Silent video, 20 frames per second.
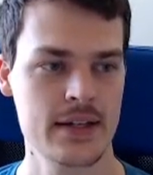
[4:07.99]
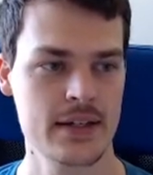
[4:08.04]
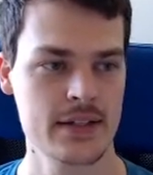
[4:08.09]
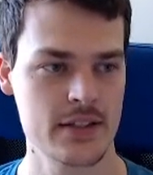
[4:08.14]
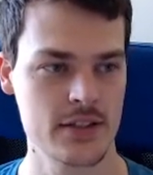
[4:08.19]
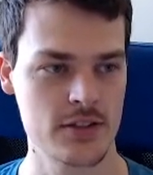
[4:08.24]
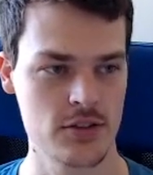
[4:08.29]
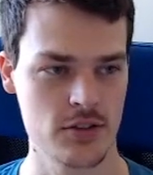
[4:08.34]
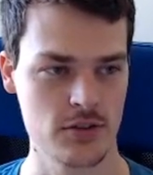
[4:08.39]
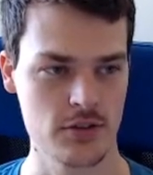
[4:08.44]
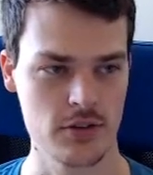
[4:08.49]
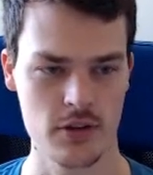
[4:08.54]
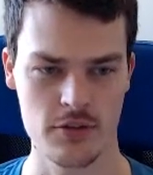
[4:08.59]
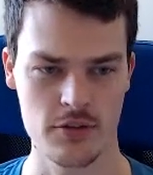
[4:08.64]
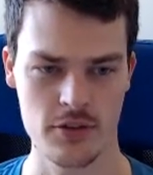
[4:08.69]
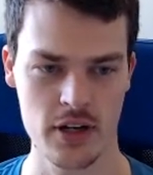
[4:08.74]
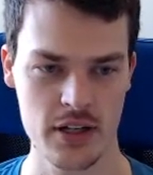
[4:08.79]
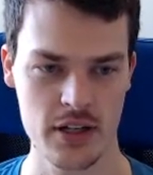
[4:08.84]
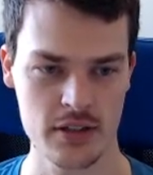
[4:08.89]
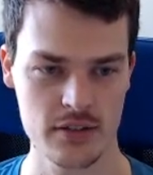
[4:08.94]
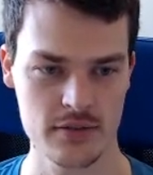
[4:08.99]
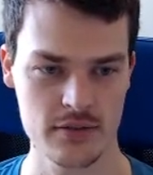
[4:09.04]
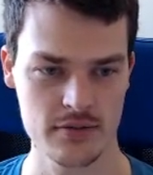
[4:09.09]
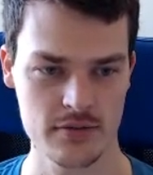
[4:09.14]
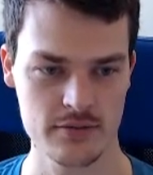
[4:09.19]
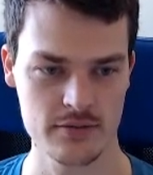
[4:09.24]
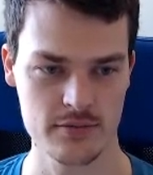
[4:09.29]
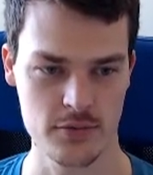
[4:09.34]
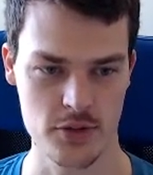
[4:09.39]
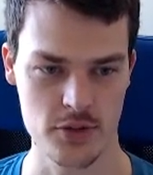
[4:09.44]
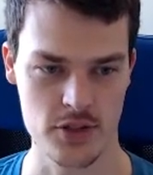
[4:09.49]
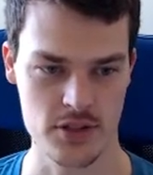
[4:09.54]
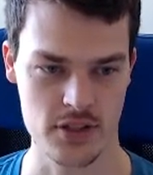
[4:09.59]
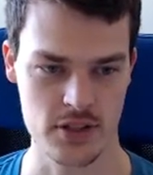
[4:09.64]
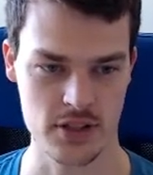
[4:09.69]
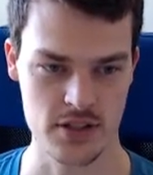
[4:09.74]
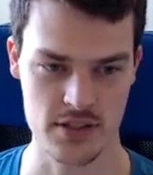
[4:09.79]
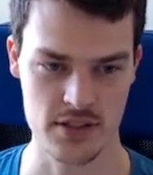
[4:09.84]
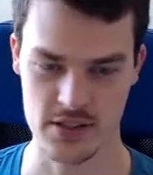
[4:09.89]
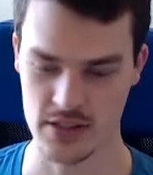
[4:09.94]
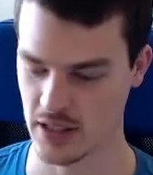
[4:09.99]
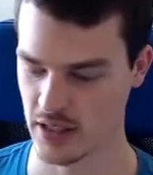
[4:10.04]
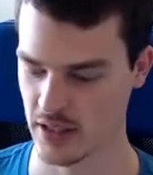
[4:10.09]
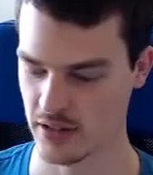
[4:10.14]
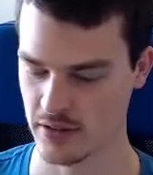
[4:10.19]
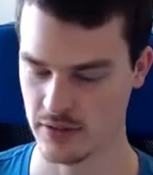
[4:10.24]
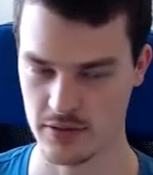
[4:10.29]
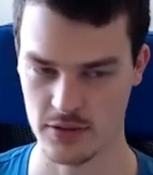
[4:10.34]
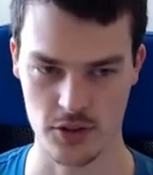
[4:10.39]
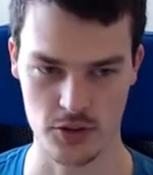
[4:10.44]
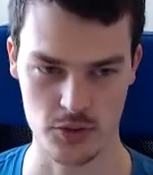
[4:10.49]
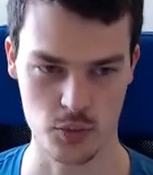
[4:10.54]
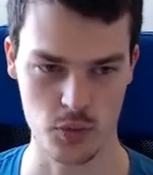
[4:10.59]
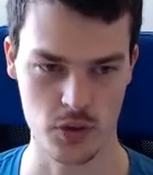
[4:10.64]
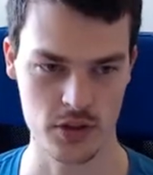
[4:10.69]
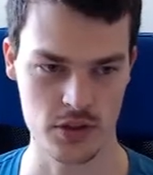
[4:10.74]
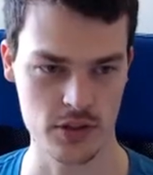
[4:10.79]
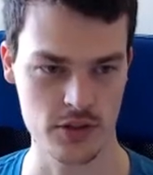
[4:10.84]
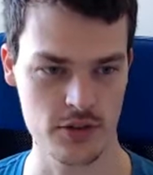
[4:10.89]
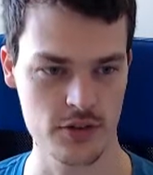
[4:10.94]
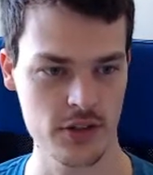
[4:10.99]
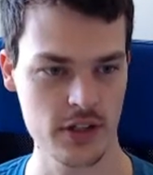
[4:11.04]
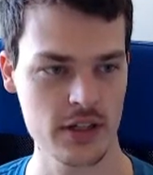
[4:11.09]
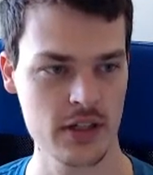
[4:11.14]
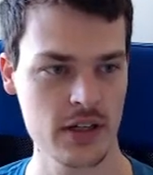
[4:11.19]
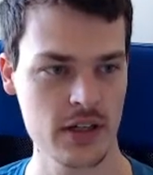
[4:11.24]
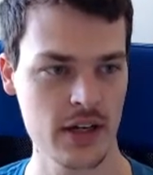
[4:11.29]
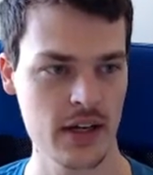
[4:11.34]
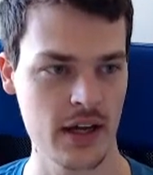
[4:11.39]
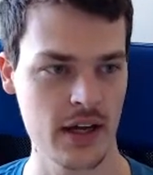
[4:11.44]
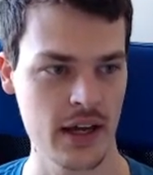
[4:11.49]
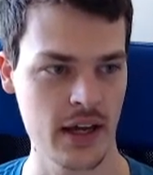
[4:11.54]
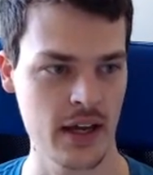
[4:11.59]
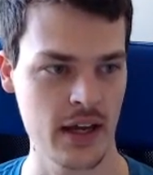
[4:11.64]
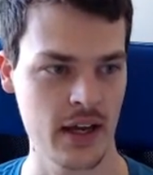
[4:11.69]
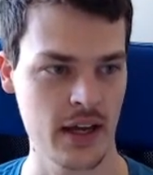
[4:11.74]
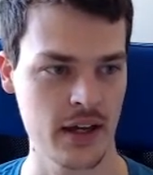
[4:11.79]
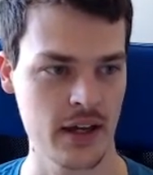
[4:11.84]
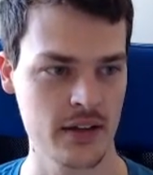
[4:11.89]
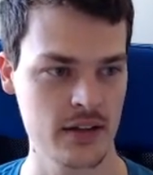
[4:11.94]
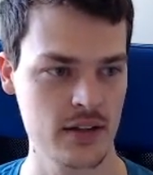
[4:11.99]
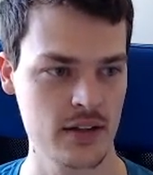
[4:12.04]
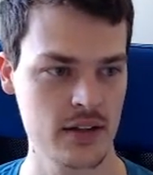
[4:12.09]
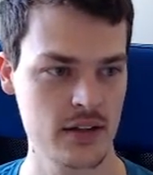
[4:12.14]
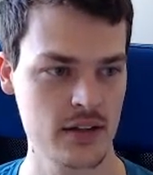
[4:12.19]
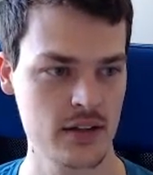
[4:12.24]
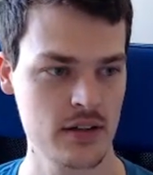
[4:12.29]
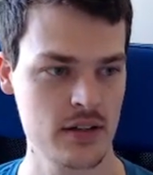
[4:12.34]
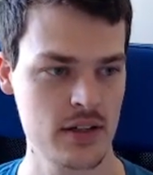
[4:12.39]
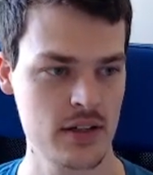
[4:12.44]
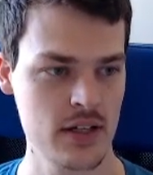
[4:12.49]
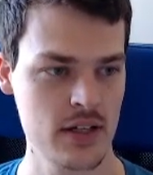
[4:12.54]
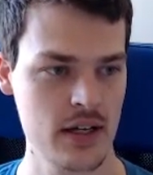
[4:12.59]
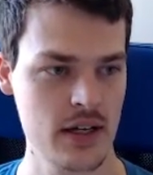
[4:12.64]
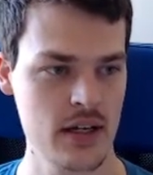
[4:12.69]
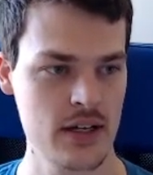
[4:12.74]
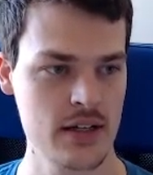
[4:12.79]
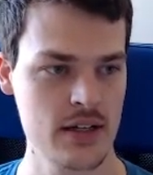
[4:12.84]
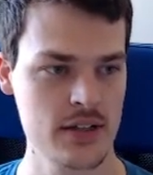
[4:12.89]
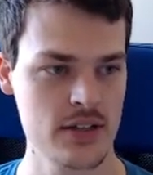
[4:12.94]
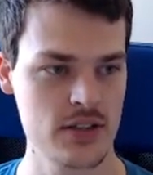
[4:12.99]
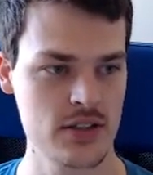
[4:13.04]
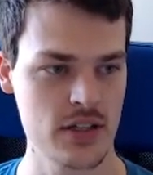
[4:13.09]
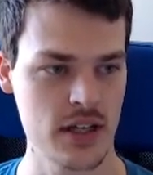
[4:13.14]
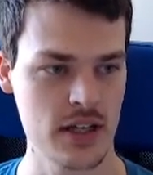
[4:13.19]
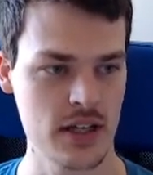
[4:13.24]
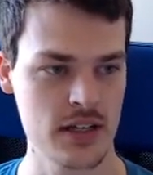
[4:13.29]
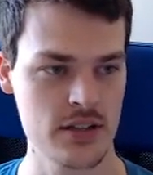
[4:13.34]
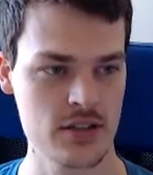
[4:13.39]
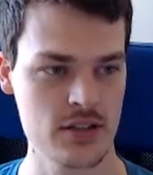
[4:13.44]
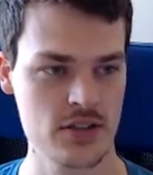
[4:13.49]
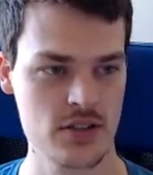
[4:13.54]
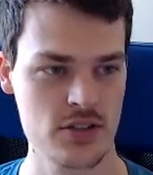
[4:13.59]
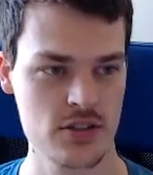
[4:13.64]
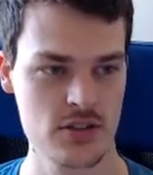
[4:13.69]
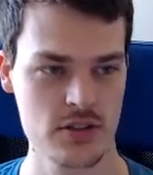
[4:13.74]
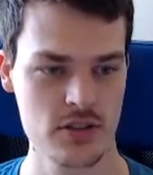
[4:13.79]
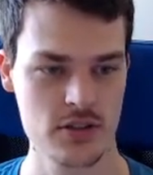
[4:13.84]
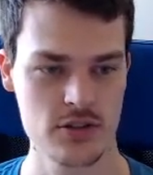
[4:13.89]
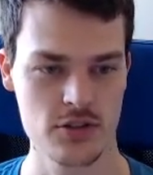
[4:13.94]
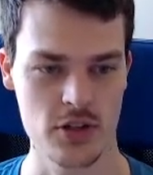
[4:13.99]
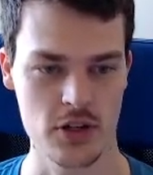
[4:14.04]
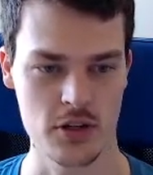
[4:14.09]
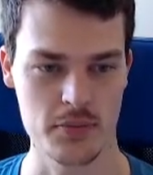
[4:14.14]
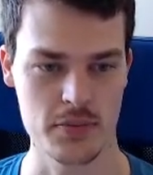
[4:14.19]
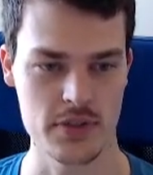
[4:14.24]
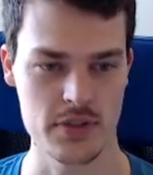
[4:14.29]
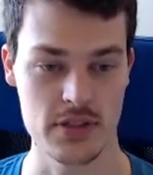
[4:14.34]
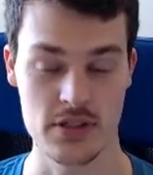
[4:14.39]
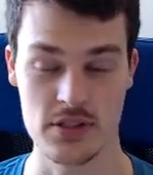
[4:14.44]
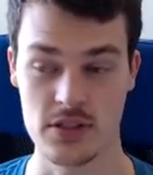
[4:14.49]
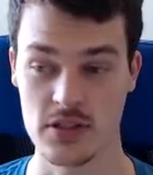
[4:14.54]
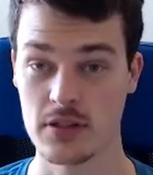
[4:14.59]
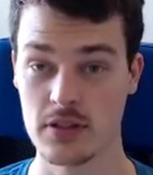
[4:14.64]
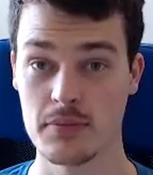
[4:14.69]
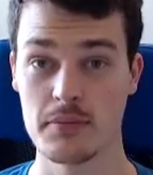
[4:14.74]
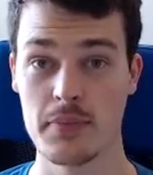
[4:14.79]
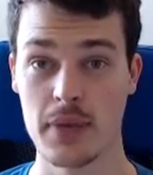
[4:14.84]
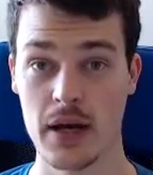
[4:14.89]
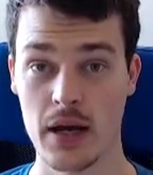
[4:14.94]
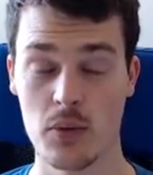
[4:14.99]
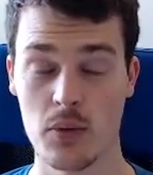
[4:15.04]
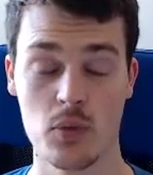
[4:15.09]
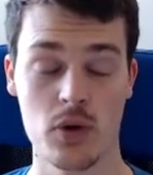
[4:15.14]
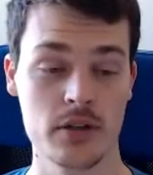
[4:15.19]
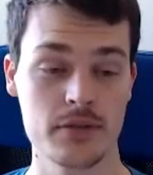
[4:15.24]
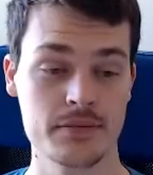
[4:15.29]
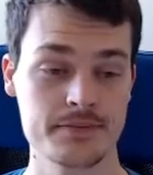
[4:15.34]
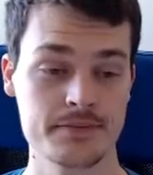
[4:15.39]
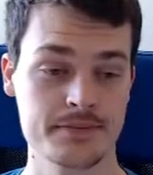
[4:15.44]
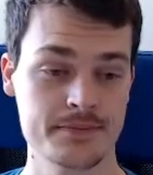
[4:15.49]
To turn to the right, we're just going to say turn 1 degree and change truck position by 1.